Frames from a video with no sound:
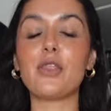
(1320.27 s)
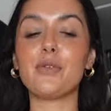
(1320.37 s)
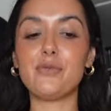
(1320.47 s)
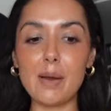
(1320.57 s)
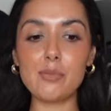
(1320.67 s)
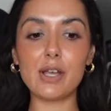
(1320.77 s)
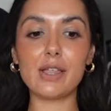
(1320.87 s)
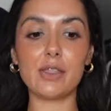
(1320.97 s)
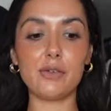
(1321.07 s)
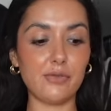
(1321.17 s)
The
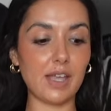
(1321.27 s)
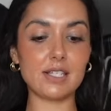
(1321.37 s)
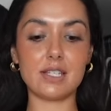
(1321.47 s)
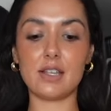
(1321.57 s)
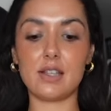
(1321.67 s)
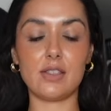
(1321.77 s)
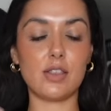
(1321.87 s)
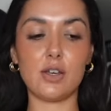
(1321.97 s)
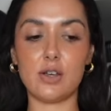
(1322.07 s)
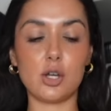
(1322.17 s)
fabric, the fit,
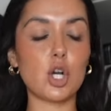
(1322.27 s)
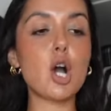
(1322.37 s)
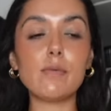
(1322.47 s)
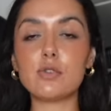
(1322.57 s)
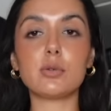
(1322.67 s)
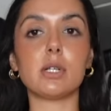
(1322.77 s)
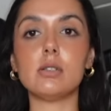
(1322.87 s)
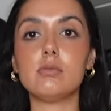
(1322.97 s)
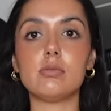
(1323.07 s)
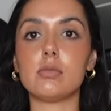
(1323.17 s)
the
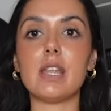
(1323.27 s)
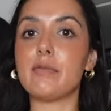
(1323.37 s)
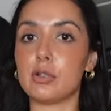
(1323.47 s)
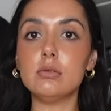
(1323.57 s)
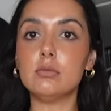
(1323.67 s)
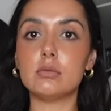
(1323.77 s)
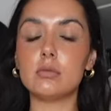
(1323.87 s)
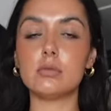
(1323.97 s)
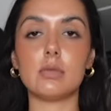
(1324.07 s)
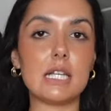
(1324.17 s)
comfortable level
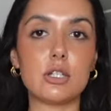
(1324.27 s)
is